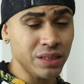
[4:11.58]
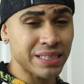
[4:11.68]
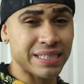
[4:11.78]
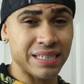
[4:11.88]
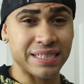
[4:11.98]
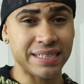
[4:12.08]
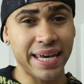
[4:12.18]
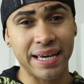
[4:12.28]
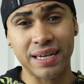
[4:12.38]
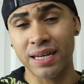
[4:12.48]

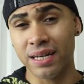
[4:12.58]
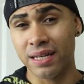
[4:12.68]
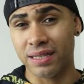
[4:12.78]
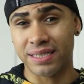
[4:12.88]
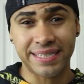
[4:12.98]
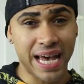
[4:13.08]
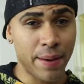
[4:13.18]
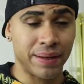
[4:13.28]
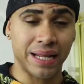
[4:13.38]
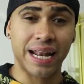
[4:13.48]
steak, the
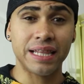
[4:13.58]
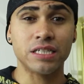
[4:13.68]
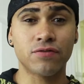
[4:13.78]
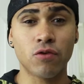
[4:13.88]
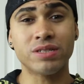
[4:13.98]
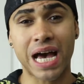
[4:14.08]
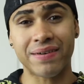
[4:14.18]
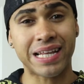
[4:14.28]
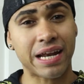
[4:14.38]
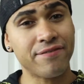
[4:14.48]
salmon. A lot of these foods
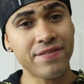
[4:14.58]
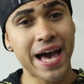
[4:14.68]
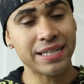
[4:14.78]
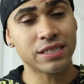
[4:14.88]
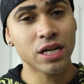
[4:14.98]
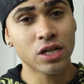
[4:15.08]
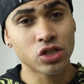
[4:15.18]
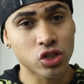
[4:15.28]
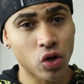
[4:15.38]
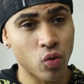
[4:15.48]
have a lot of fats.
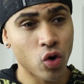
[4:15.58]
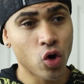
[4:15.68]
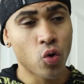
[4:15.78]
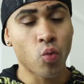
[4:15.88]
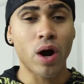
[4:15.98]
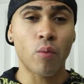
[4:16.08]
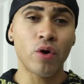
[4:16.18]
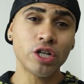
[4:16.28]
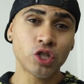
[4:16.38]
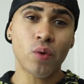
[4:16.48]
So when
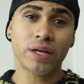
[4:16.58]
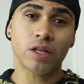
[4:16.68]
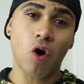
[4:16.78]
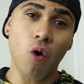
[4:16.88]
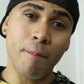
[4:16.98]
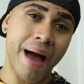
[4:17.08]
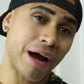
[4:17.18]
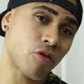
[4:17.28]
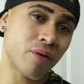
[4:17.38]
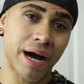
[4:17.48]
we're doing the whole
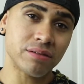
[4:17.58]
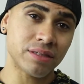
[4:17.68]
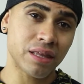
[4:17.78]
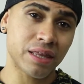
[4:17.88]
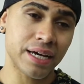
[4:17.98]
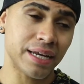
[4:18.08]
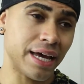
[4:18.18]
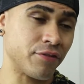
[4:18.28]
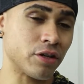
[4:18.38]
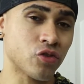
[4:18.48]
macro counting thing, like
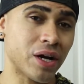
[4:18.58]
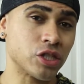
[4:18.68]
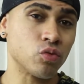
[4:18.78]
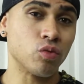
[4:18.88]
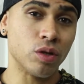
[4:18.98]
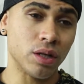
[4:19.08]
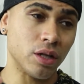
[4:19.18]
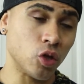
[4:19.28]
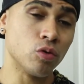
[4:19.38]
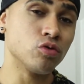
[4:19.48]
if you're trying to
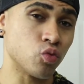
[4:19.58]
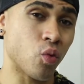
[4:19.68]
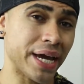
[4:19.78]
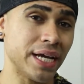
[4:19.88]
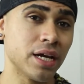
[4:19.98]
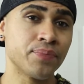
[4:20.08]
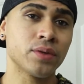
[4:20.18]
lose weight